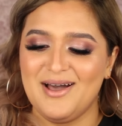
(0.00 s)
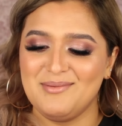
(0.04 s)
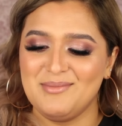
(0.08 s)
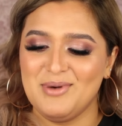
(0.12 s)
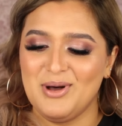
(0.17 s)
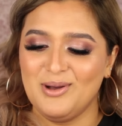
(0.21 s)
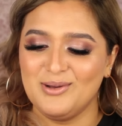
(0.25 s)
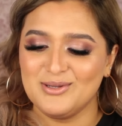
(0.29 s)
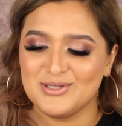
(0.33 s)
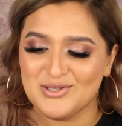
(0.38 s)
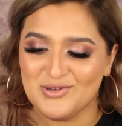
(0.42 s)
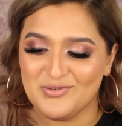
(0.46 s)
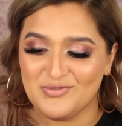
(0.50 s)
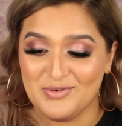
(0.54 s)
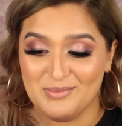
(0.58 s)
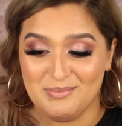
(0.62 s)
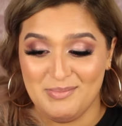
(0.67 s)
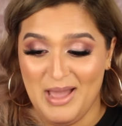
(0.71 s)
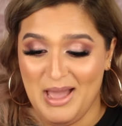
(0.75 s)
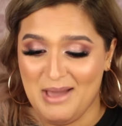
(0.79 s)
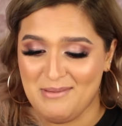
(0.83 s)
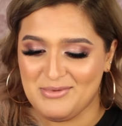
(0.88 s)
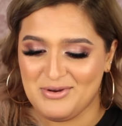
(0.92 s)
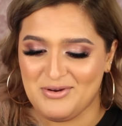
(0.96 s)
Um, also from
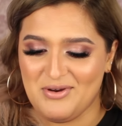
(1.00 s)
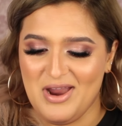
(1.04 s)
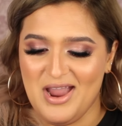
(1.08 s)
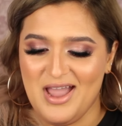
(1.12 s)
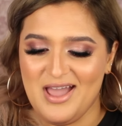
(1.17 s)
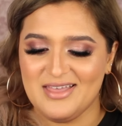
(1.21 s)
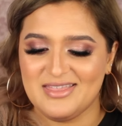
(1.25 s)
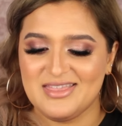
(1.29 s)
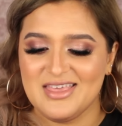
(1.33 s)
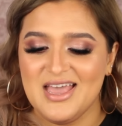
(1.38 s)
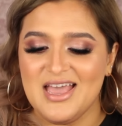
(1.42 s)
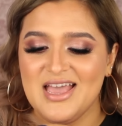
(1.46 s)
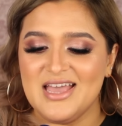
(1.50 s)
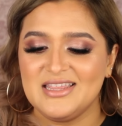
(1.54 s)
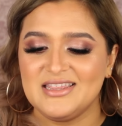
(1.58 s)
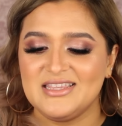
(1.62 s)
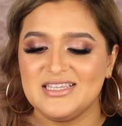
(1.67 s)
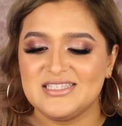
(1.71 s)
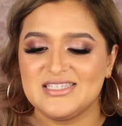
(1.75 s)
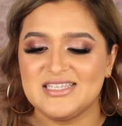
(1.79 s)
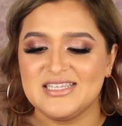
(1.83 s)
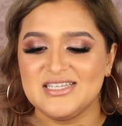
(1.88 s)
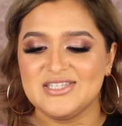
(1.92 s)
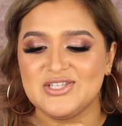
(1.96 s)
Pat McGrath.
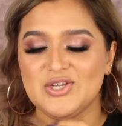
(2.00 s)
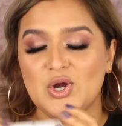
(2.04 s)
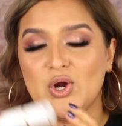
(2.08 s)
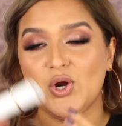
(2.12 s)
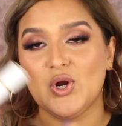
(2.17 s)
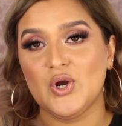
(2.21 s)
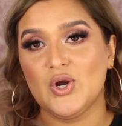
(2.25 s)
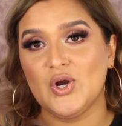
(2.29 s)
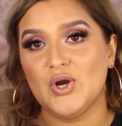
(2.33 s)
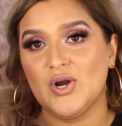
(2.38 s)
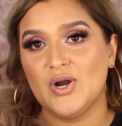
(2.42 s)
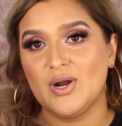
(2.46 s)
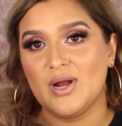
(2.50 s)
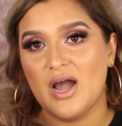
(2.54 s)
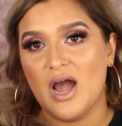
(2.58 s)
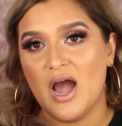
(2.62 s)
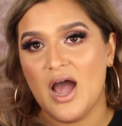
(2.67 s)
This is her